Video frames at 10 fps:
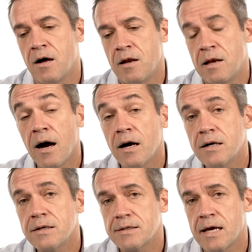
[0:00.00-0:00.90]

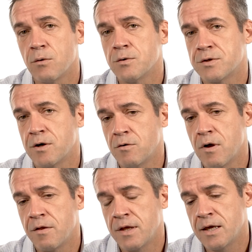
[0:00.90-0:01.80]
lungs and also
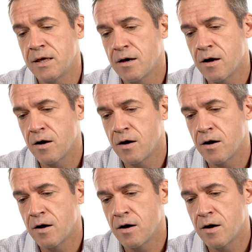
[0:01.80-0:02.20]
the